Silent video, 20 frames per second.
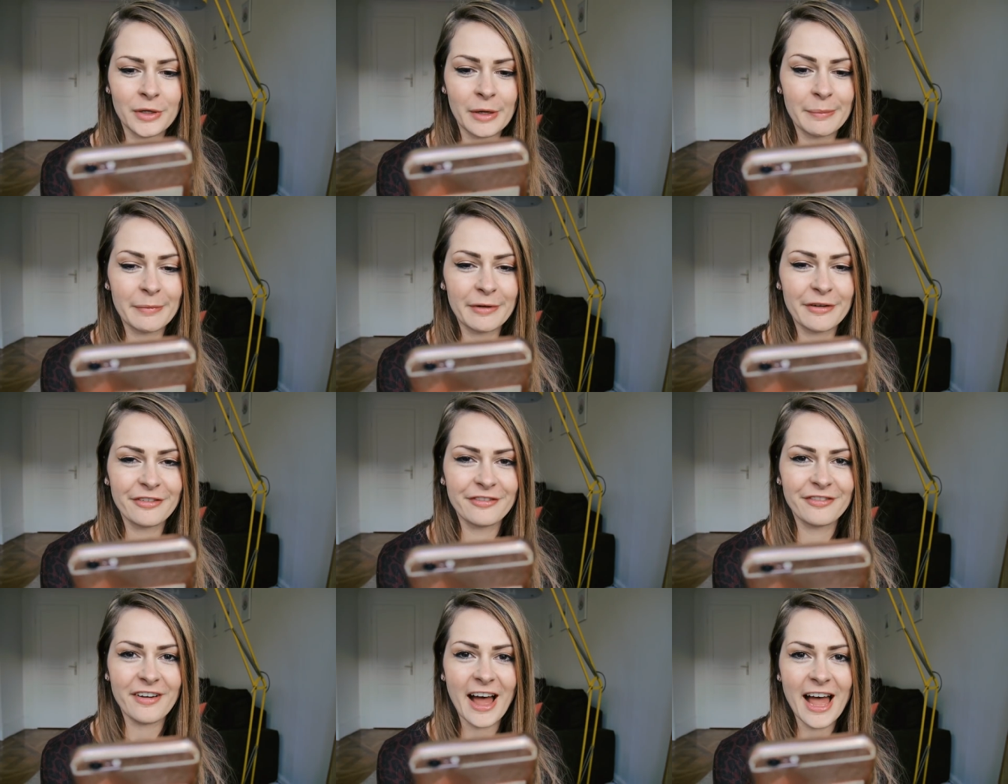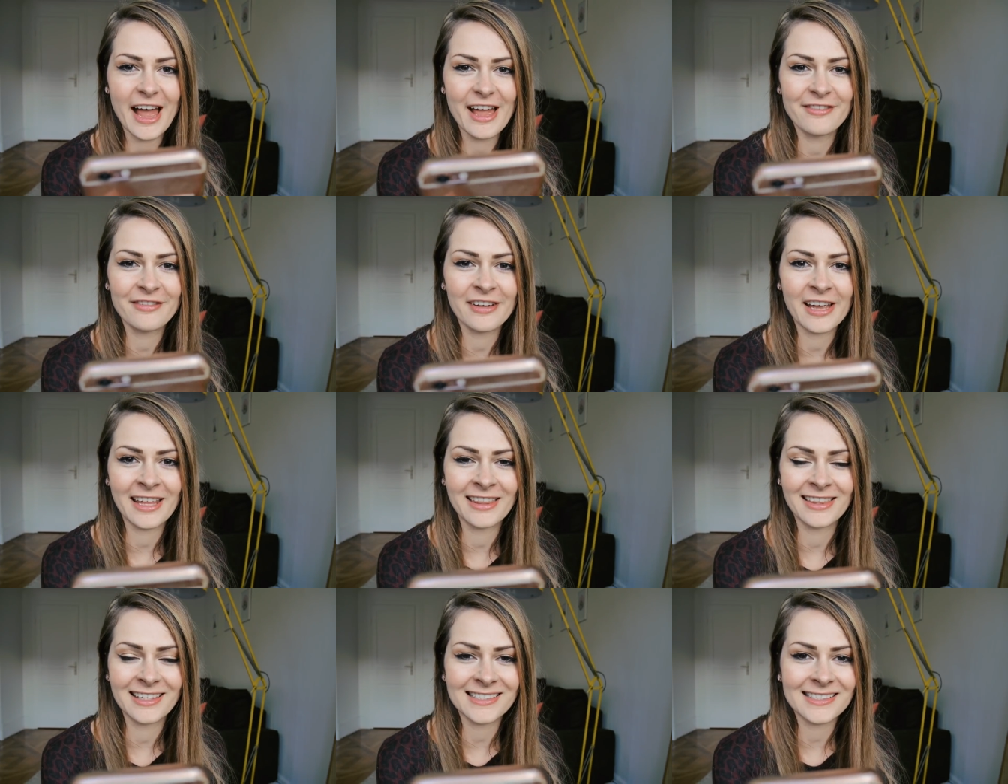to number five,
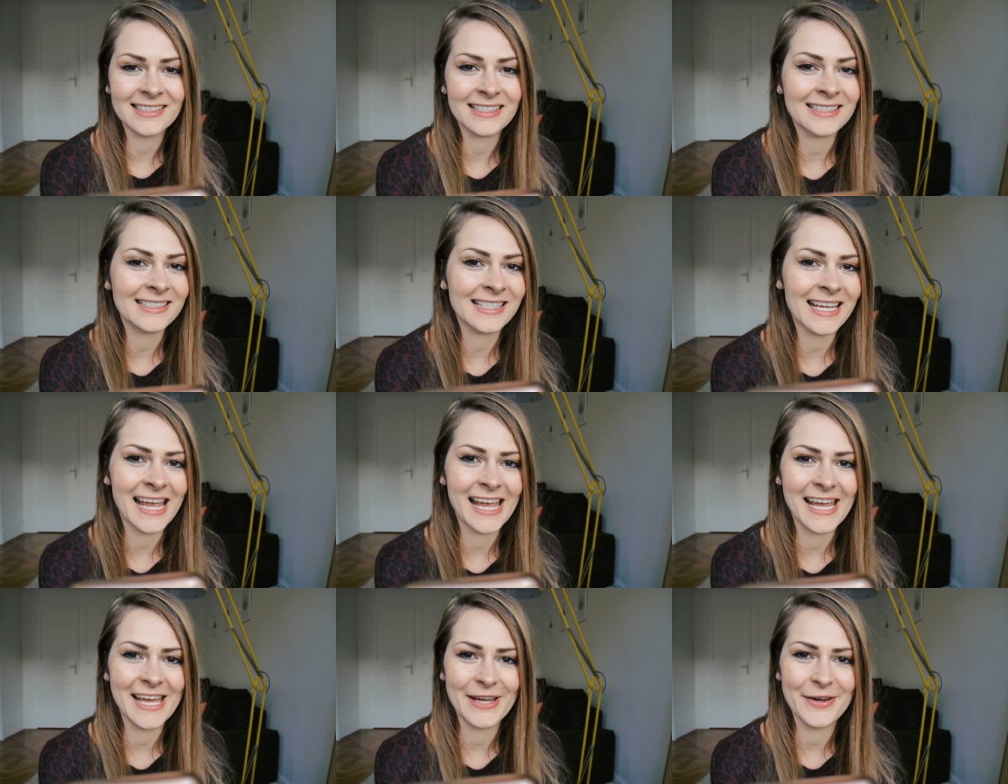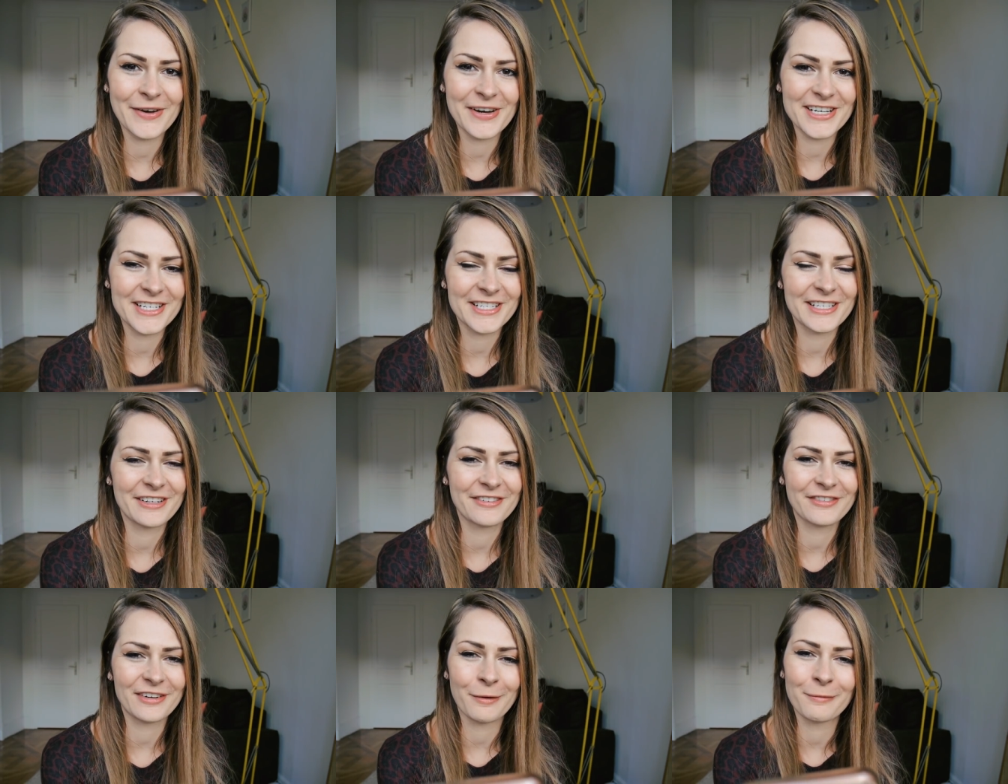and this is a
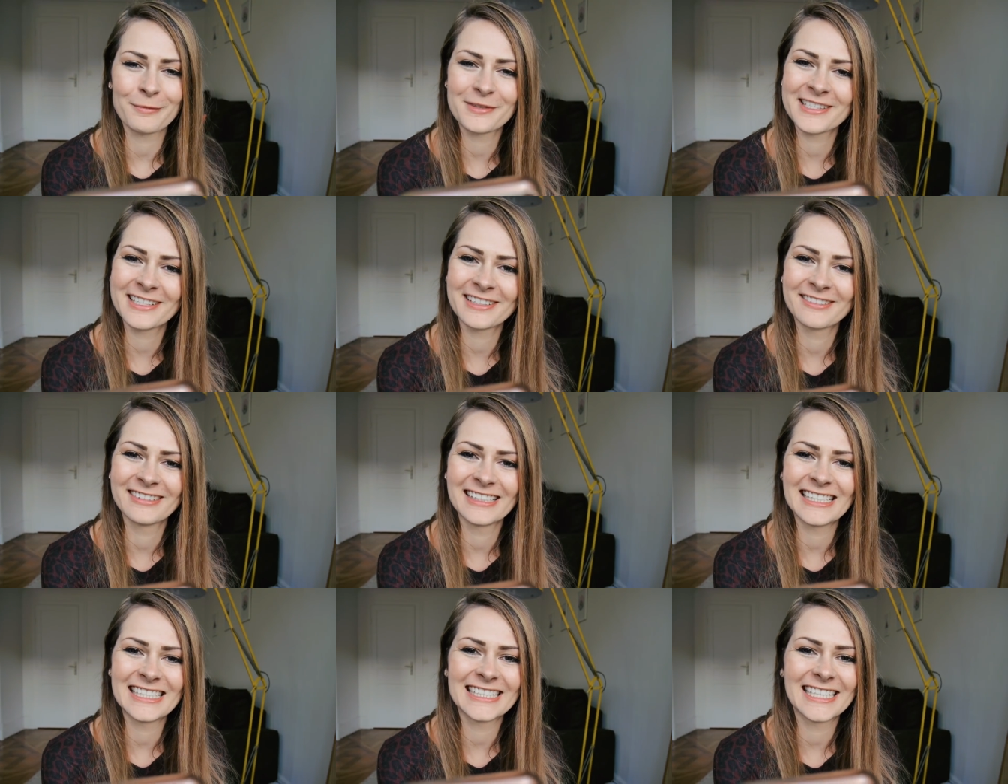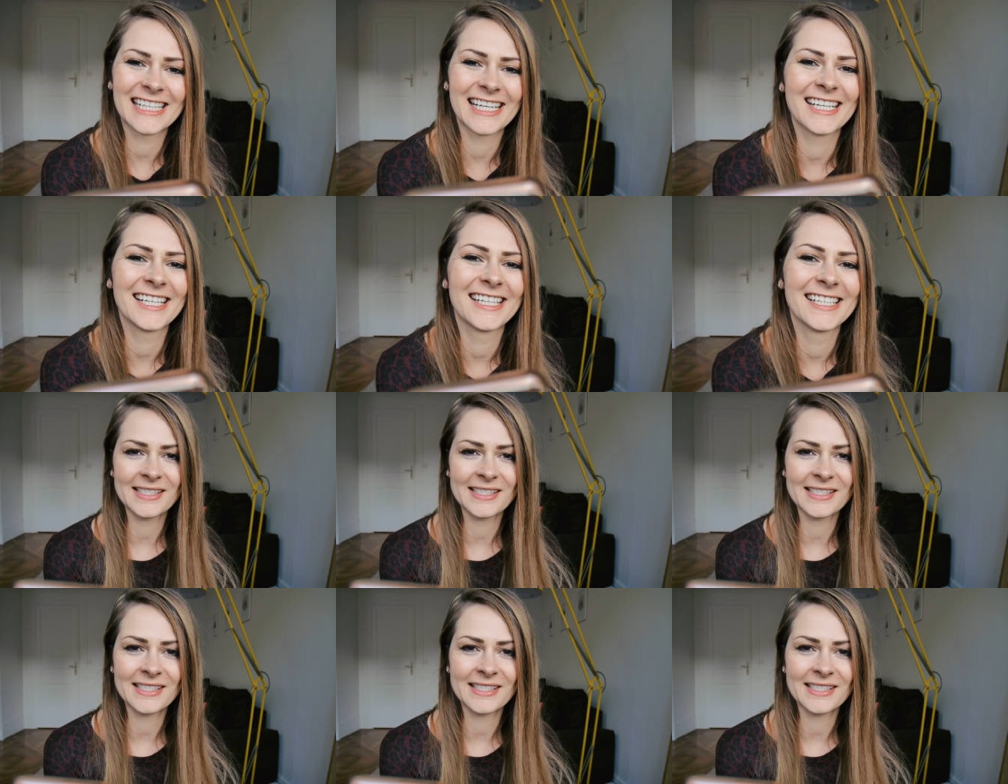question from Sarita.